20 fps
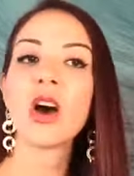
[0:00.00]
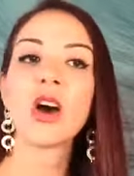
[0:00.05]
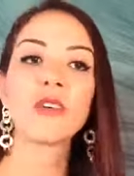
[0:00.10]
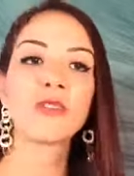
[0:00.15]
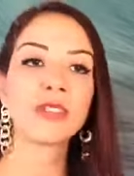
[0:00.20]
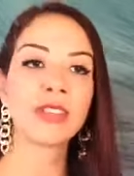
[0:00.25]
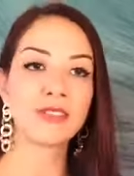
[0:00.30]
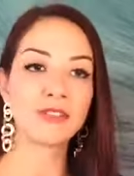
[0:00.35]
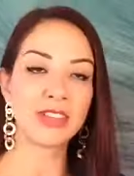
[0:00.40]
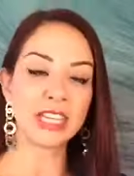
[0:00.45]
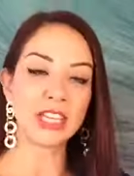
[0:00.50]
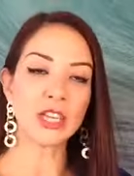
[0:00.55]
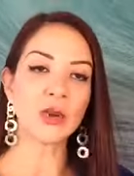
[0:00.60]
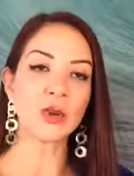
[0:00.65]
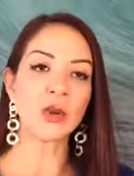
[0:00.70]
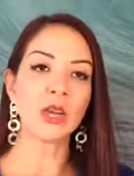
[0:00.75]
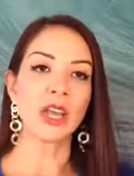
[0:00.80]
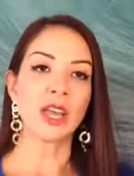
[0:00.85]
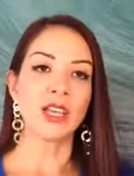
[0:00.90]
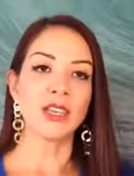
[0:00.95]
of the video.
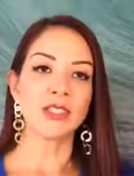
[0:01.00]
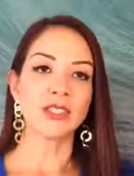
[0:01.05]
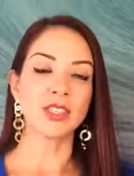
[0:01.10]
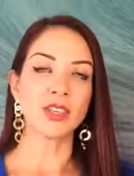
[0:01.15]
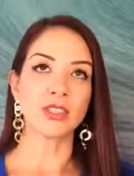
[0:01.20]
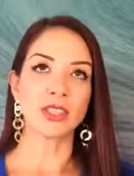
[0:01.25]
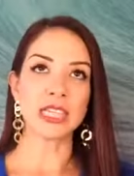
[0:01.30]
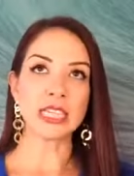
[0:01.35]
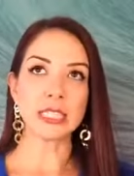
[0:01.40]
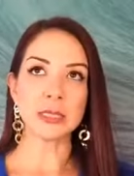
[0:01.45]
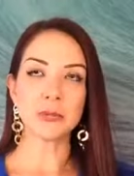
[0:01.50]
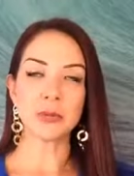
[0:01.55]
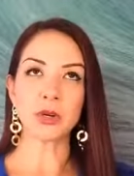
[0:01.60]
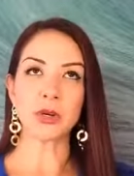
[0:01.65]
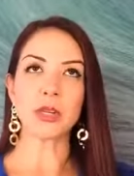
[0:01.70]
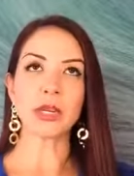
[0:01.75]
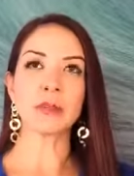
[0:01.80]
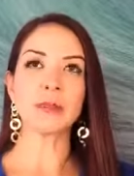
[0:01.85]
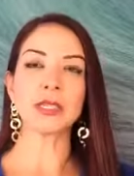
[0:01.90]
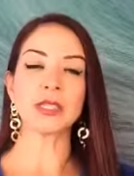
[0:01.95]
So this
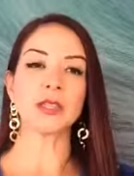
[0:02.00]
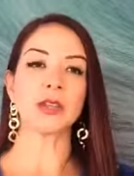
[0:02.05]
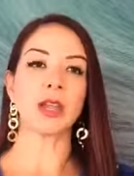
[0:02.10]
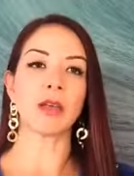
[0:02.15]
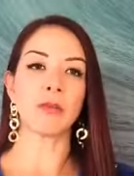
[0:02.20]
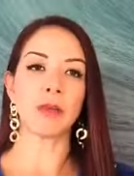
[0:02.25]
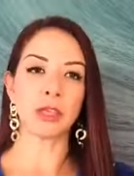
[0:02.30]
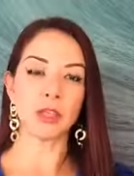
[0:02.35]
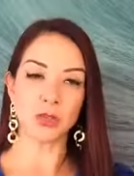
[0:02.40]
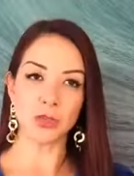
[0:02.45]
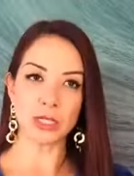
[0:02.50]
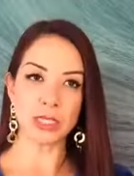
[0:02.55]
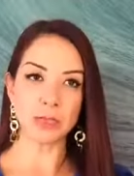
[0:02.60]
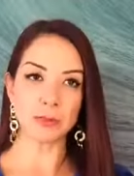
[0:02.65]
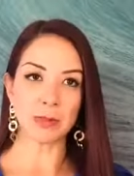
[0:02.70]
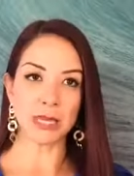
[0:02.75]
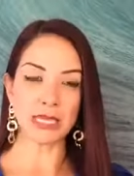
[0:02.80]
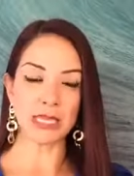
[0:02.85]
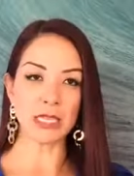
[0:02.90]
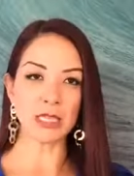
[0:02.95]
program is all about you
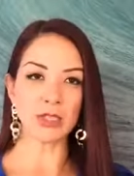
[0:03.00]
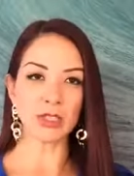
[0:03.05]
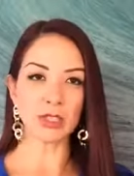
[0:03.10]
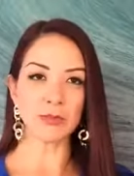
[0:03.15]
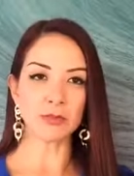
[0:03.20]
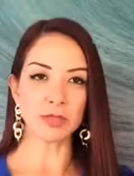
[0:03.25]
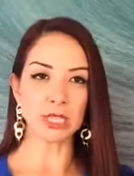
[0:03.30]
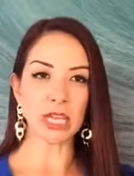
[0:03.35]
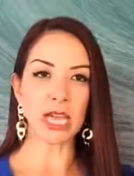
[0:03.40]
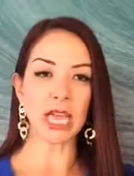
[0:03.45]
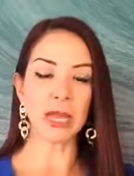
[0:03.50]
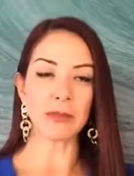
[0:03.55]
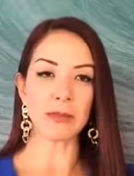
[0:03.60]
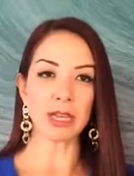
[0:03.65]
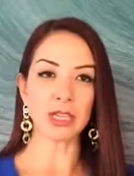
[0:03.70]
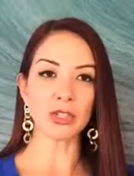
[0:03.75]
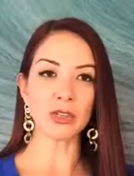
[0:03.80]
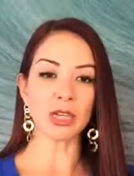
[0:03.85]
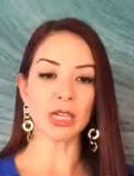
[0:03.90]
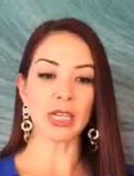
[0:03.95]
spending some time
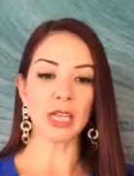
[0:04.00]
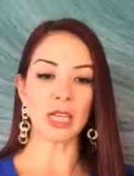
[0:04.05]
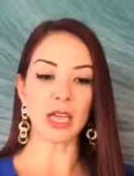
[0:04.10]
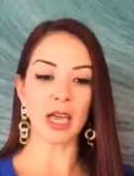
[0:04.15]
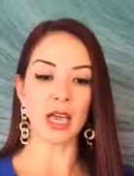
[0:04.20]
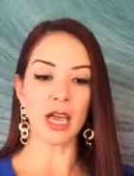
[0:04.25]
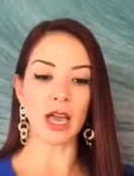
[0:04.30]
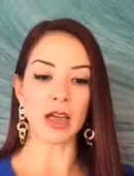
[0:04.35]
actually